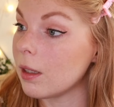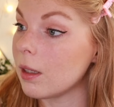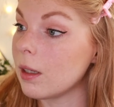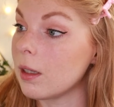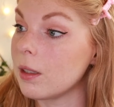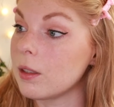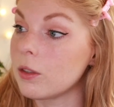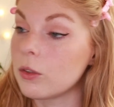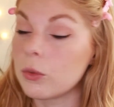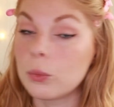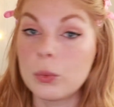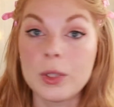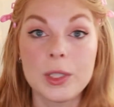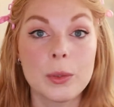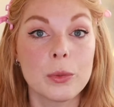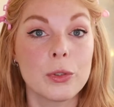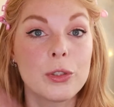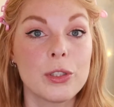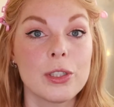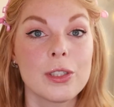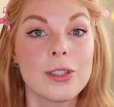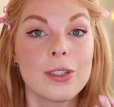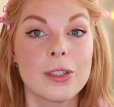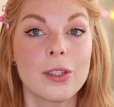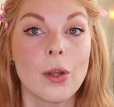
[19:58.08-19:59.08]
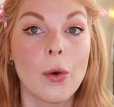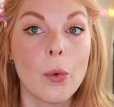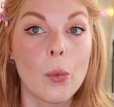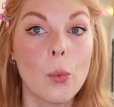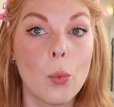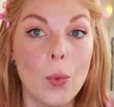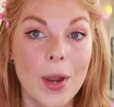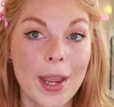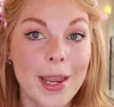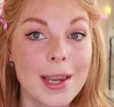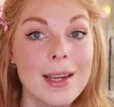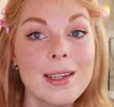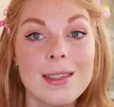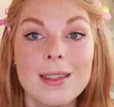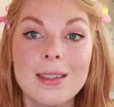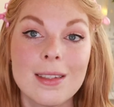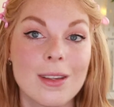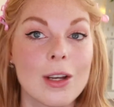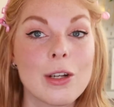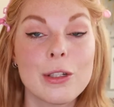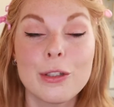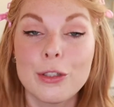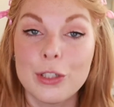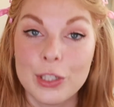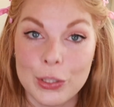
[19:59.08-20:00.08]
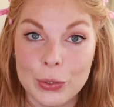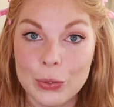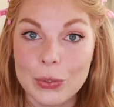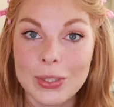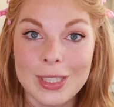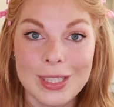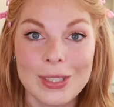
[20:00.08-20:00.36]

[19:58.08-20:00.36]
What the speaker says: And we will just wait until